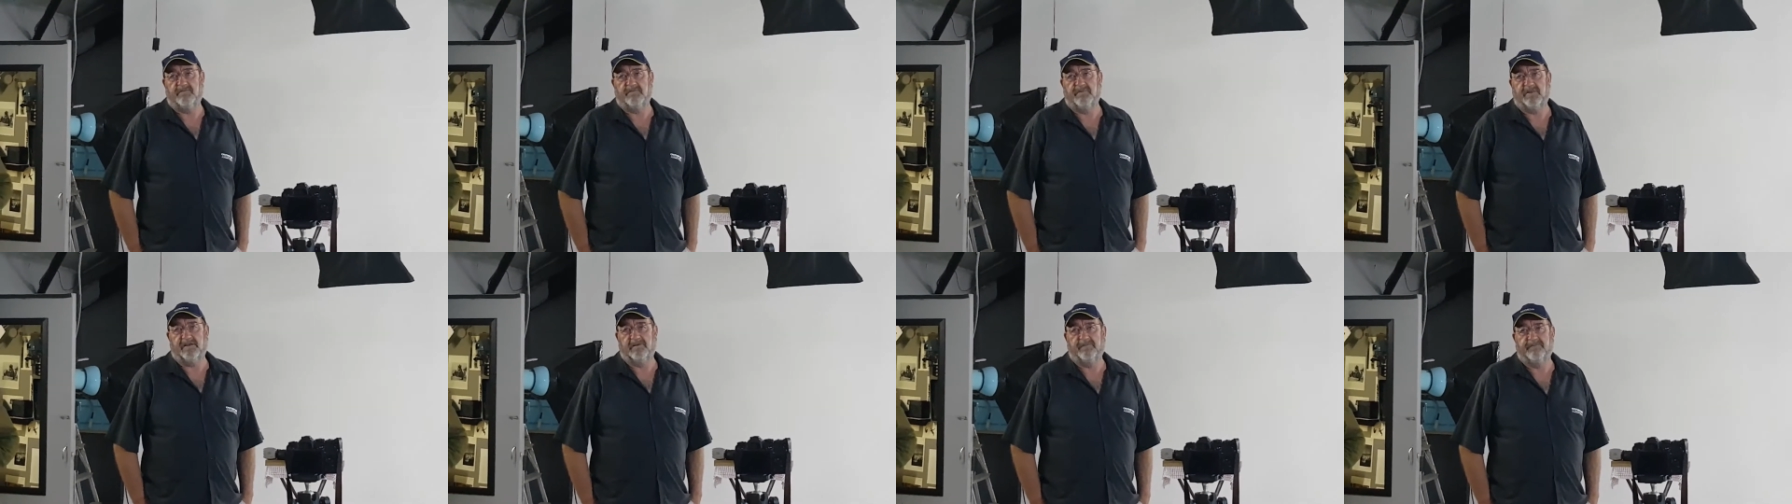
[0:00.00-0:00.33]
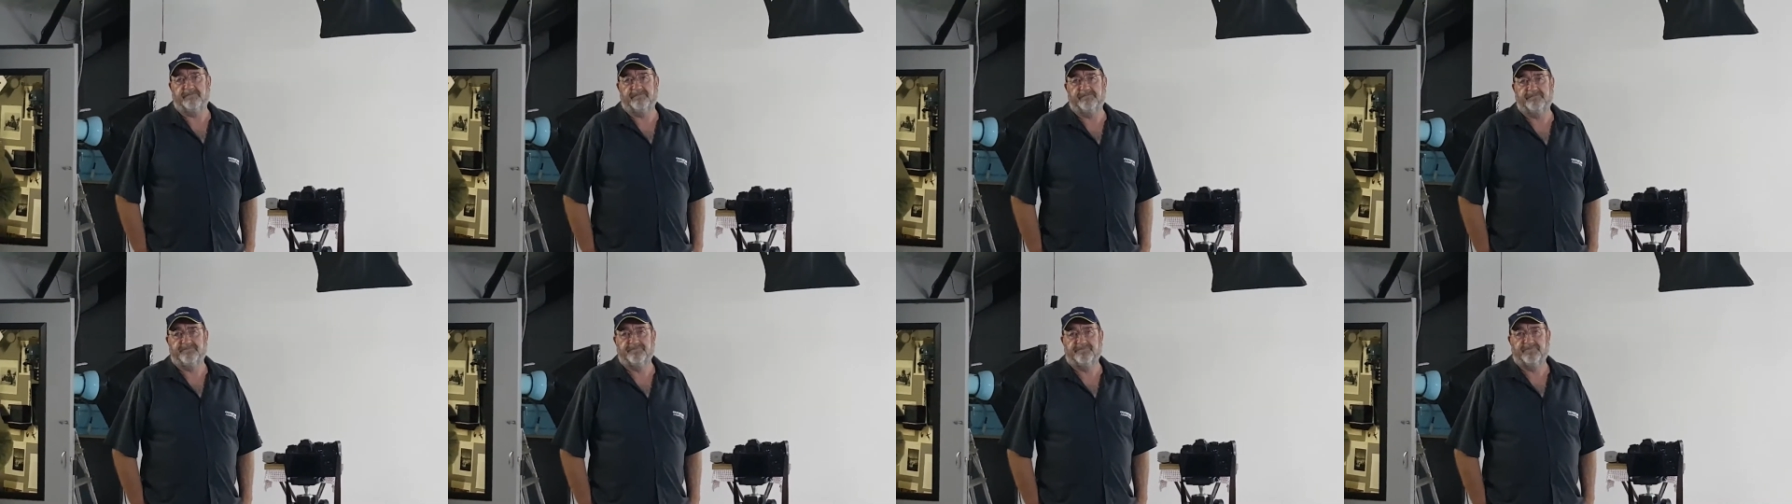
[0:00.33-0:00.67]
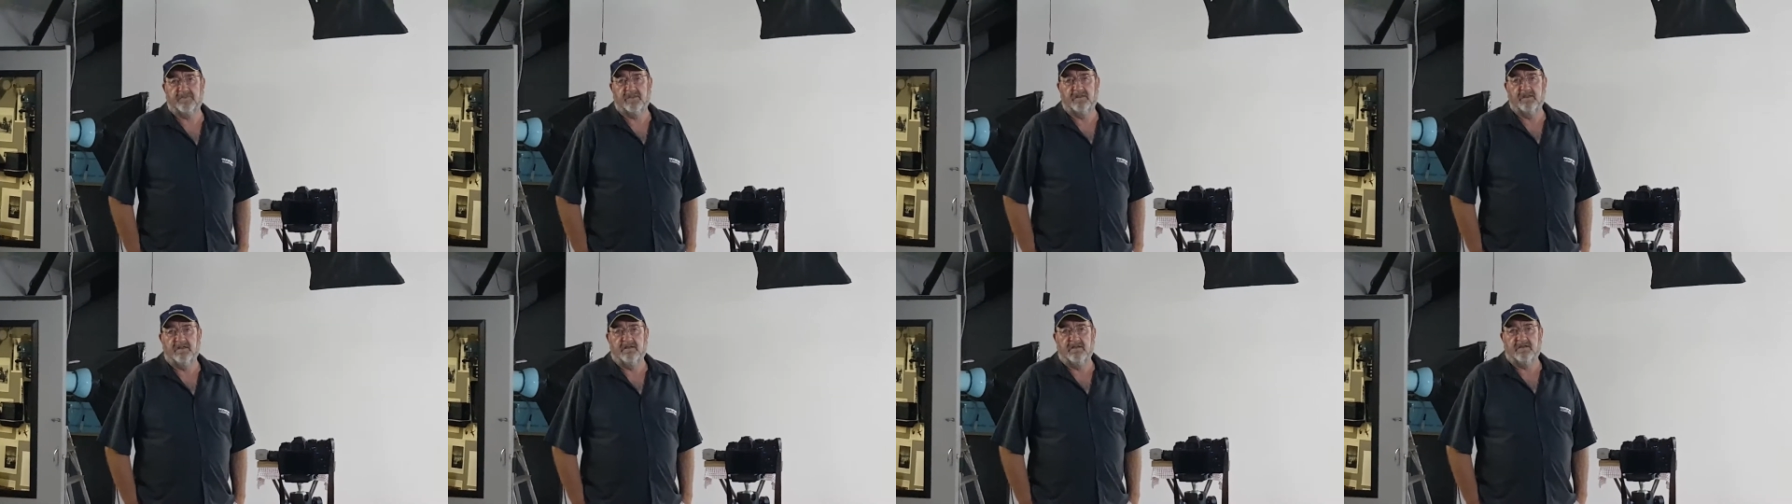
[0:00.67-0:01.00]
coming.
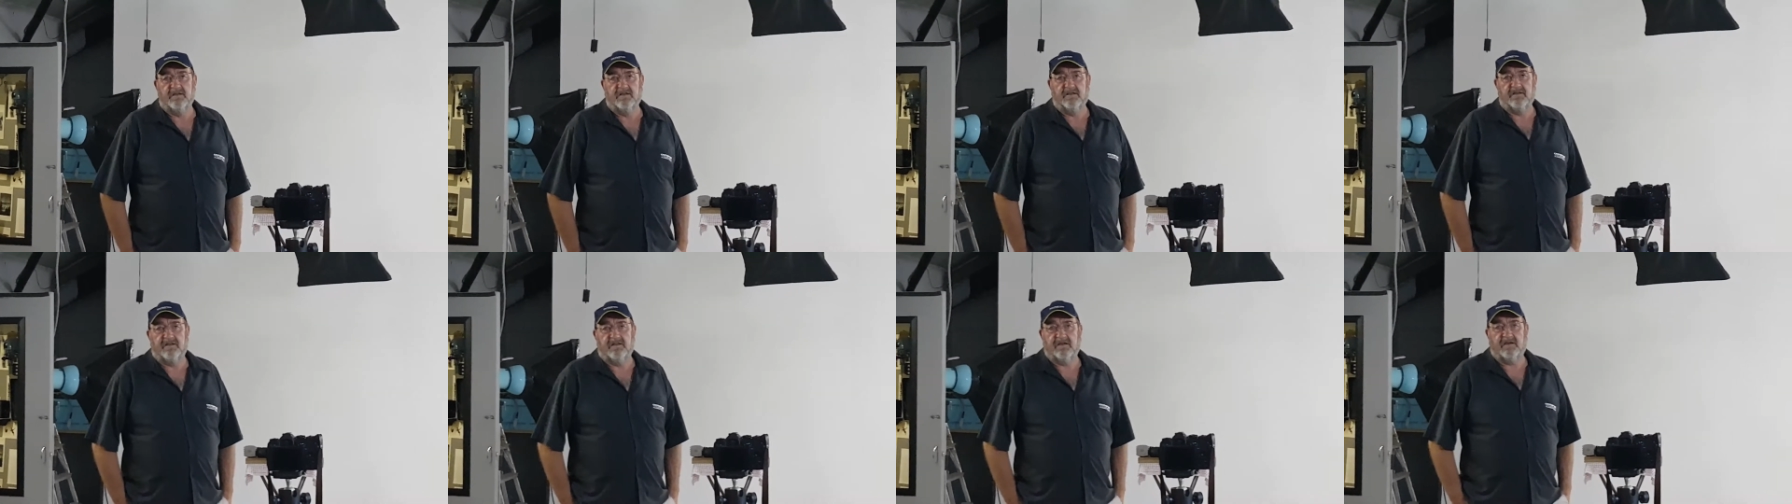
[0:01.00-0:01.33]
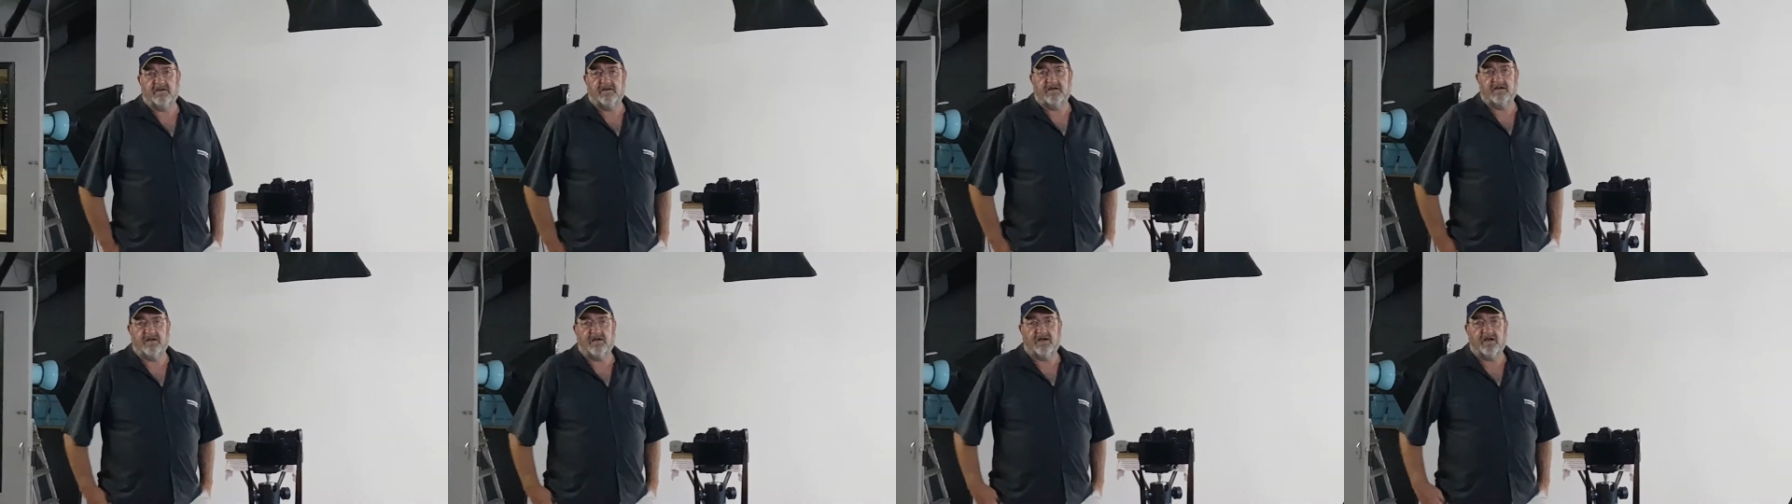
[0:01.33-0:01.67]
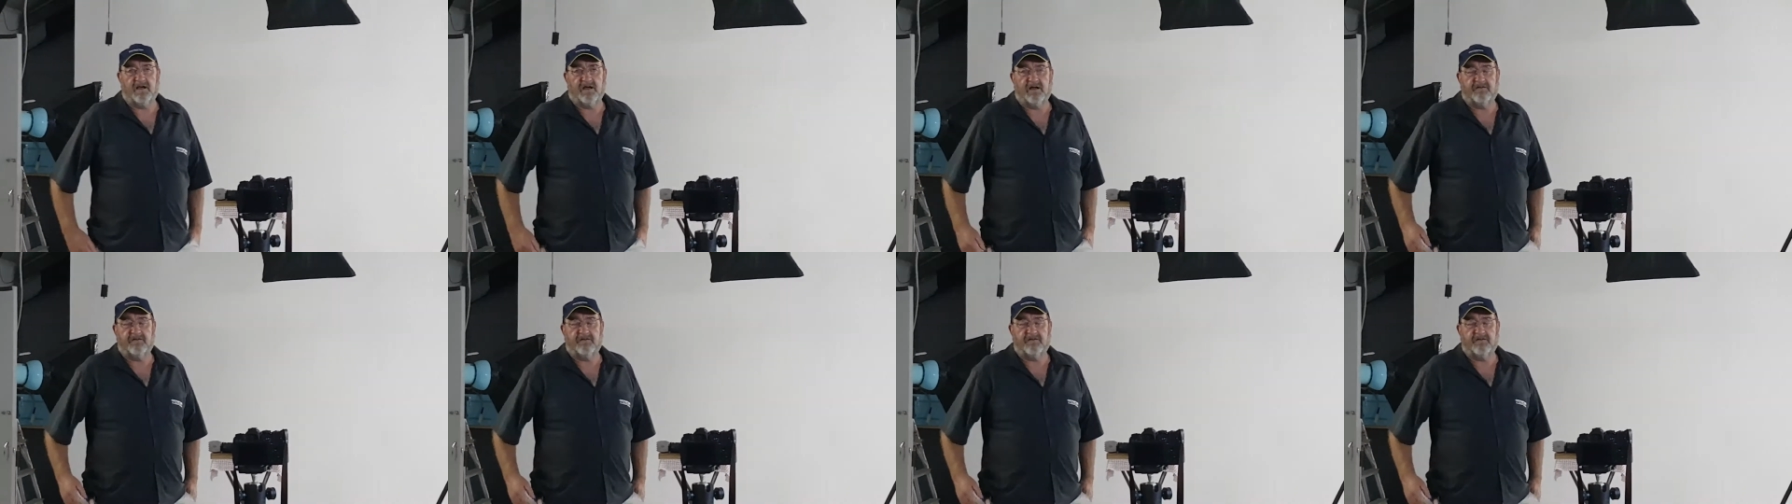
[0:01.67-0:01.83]
Now,